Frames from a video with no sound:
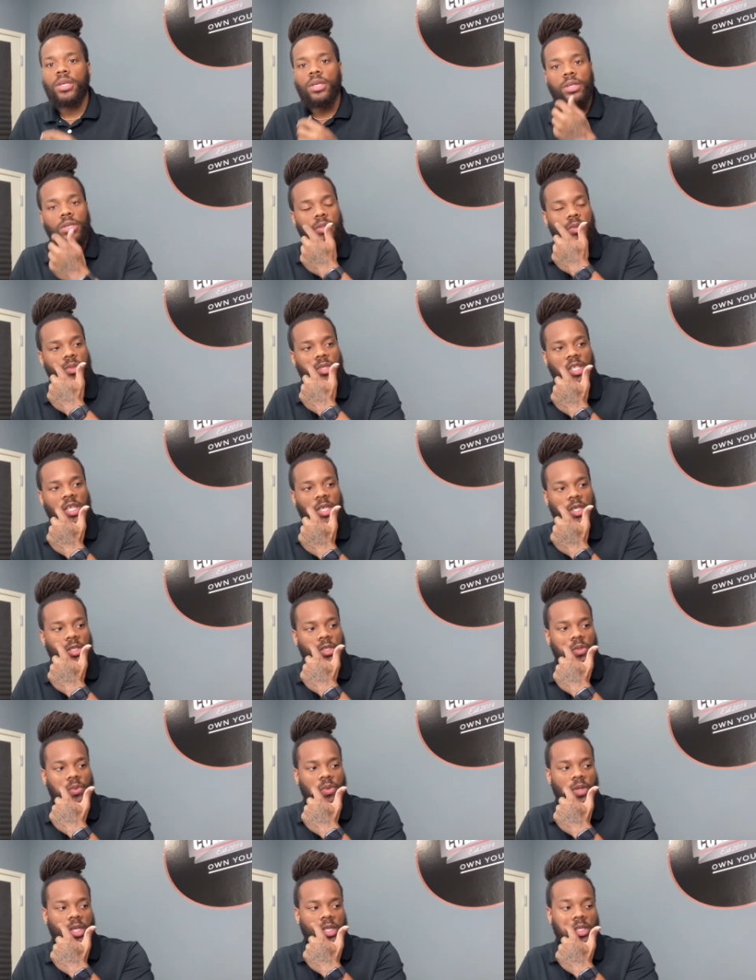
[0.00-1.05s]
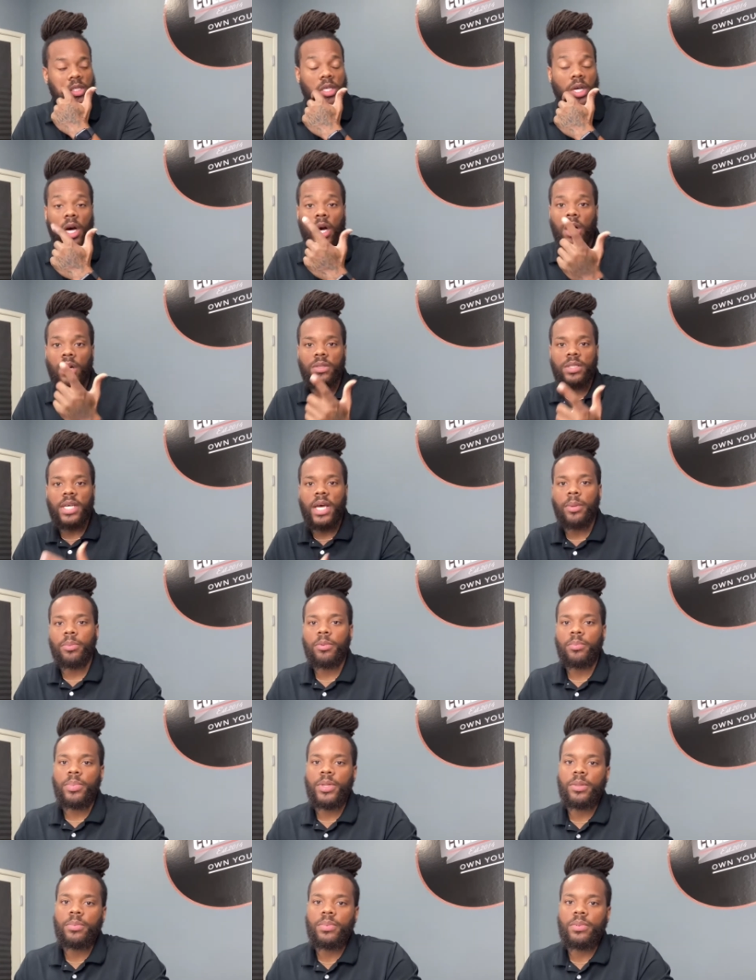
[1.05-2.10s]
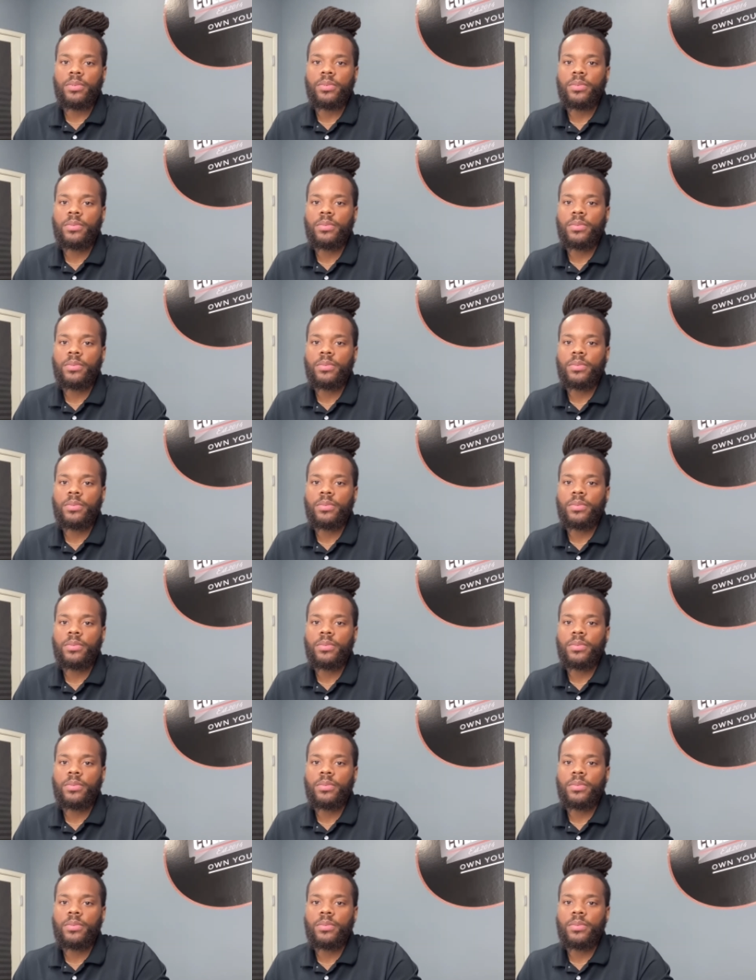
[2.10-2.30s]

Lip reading: you tend to run into all type of people.